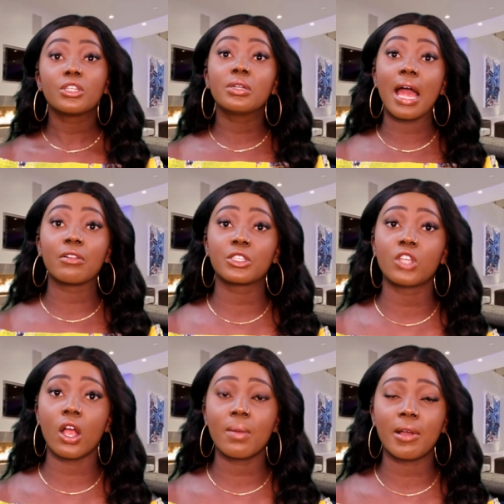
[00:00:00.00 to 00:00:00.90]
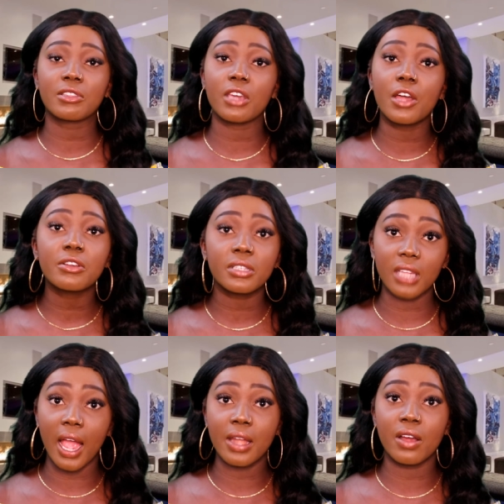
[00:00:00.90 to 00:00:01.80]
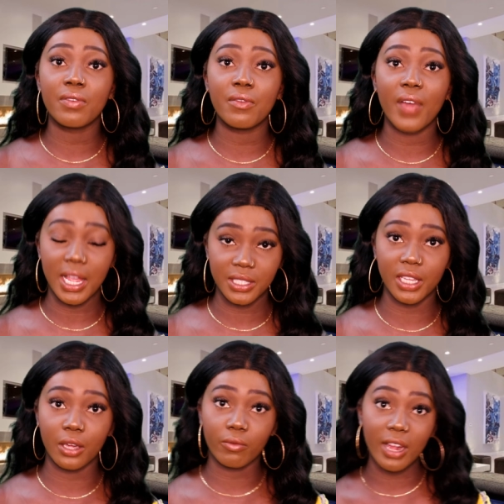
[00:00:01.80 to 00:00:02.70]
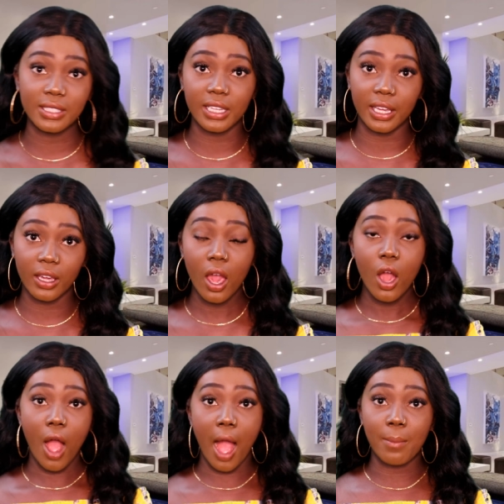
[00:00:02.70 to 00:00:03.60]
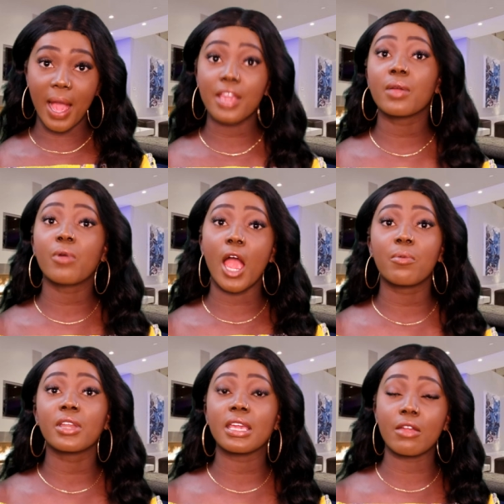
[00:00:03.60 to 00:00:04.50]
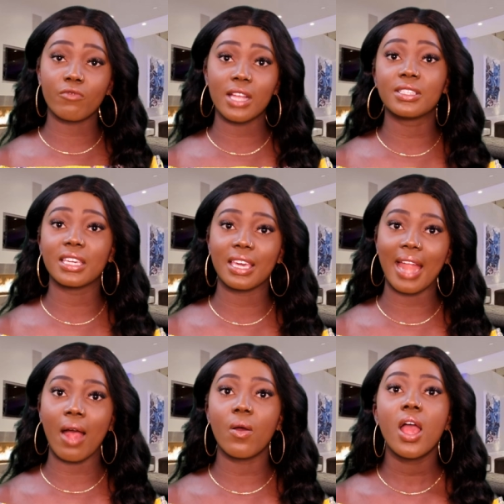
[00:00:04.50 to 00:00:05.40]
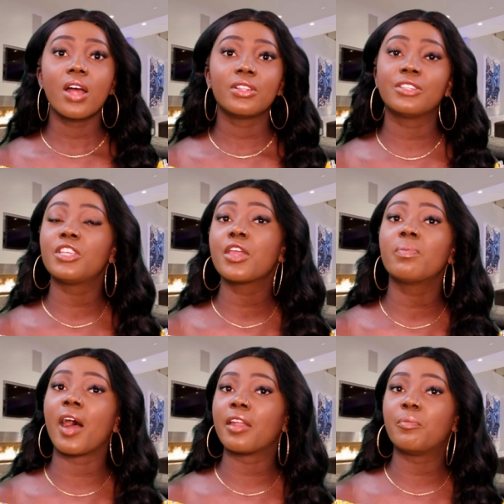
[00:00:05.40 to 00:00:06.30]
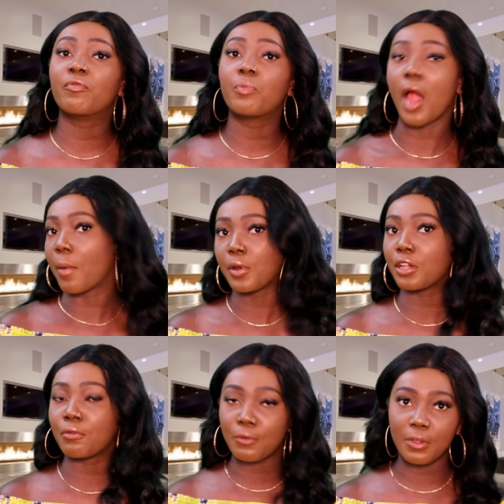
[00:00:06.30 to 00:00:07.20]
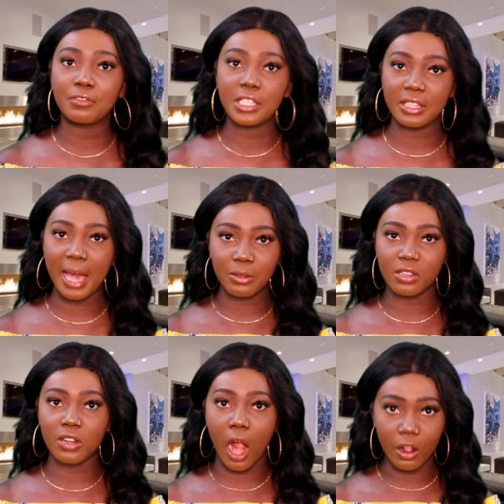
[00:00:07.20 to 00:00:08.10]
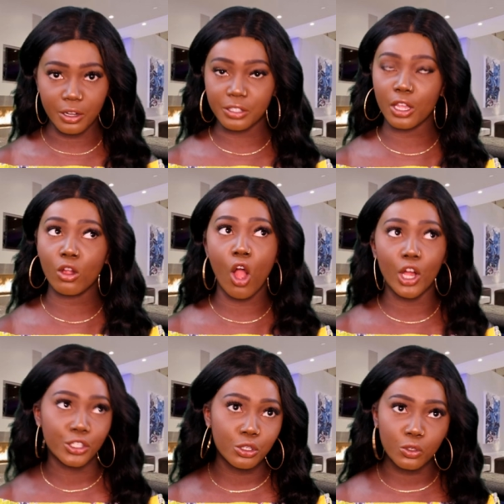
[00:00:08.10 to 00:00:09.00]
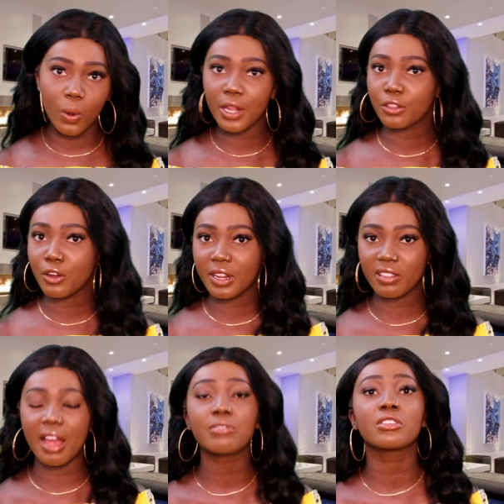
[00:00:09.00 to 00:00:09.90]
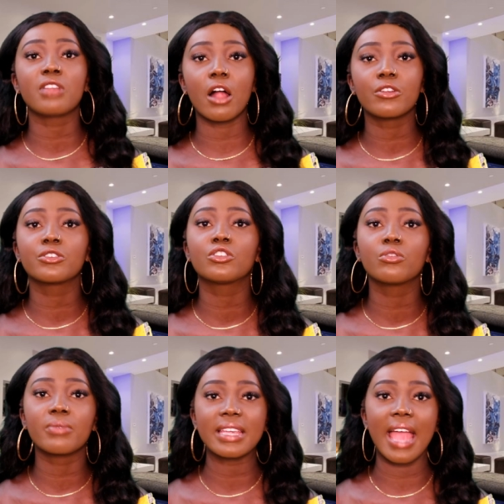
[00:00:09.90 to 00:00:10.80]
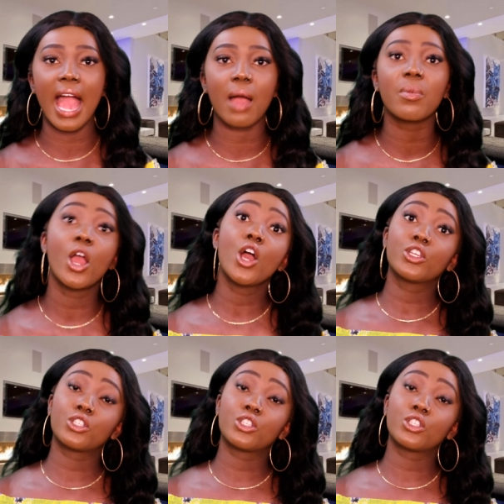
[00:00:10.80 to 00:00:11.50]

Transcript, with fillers: So now let's talk about the other side of investing, renting, um, buying a property and renting it out. Let's say you bought a property for fifty thousand dollars. It cost you twenty thousand dollars, thirty thousand dollars to rehab.